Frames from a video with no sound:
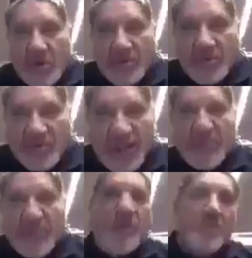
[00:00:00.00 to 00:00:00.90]
they were
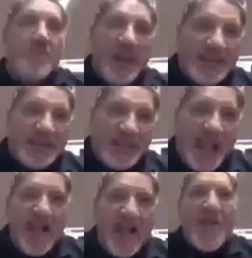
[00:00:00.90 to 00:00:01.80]
friends with
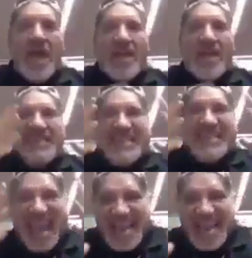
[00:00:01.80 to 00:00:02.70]
Petra, and
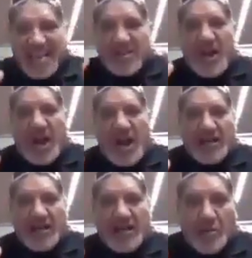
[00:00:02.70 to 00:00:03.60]
they
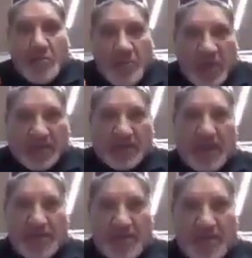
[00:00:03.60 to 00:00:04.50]
started to
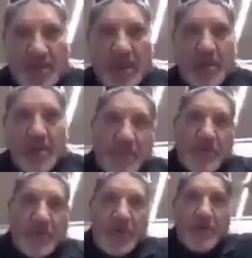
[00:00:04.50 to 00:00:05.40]
build this.
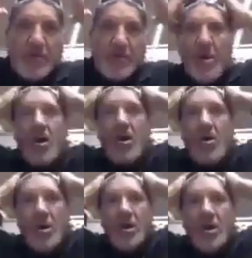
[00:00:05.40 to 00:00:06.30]
People say,
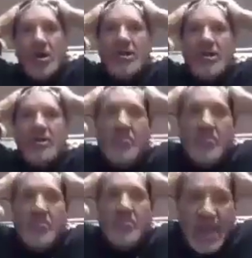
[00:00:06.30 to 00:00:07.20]
no. Can
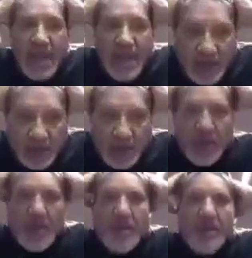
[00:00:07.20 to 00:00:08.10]
you
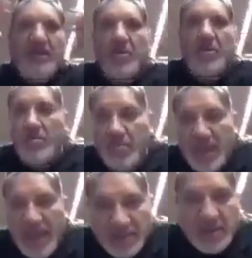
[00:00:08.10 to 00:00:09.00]
imagine
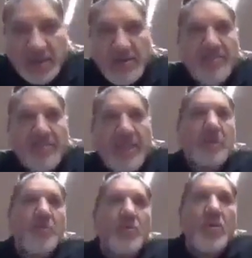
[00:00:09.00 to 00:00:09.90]

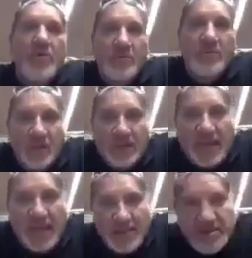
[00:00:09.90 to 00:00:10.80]
that you were with
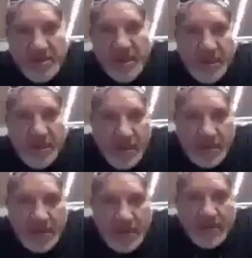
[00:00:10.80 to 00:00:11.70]
Bill Gates
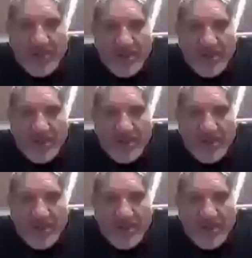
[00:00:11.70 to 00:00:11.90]
in